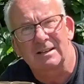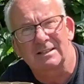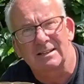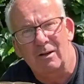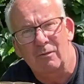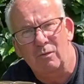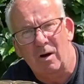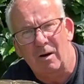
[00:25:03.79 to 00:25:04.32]
So
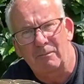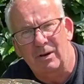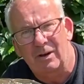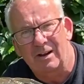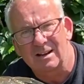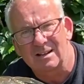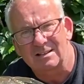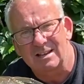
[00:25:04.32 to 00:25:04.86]
what a
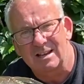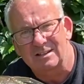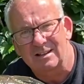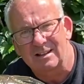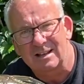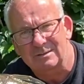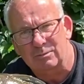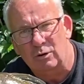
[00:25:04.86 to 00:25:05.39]
blinding session.
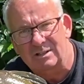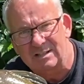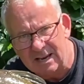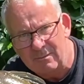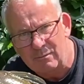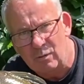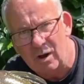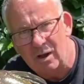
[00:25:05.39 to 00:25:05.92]
That's what
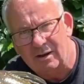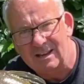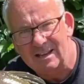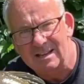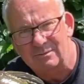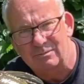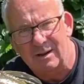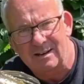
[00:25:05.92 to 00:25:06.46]
teamwork
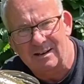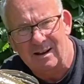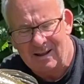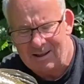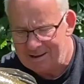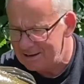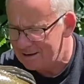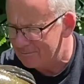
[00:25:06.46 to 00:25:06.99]
is, when
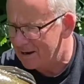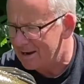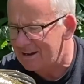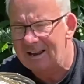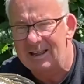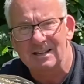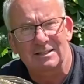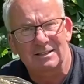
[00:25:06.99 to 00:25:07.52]
your mate
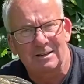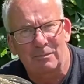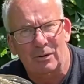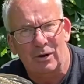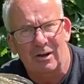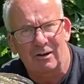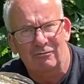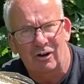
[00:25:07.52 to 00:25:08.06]
lets you put
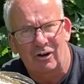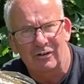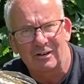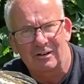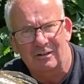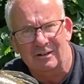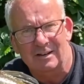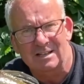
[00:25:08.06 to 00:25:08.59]
a rod
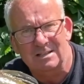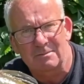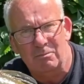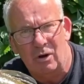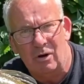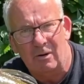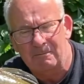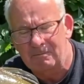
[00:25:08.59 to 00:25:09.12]
on his
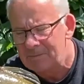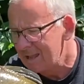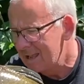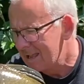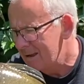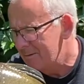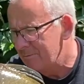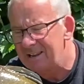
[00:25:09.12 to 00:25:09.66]
spot,
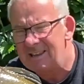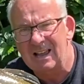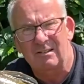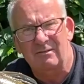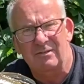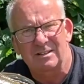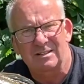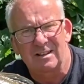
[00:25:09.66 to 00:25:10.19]
but he ain't
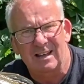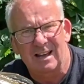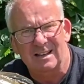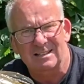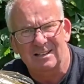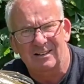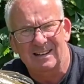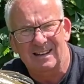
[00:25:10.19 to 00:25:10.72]
fishing that
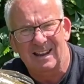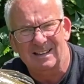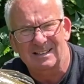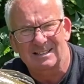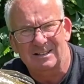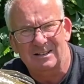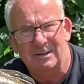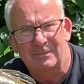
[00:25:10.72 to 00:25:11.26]
side next
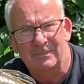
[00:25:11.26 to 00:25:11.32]
time.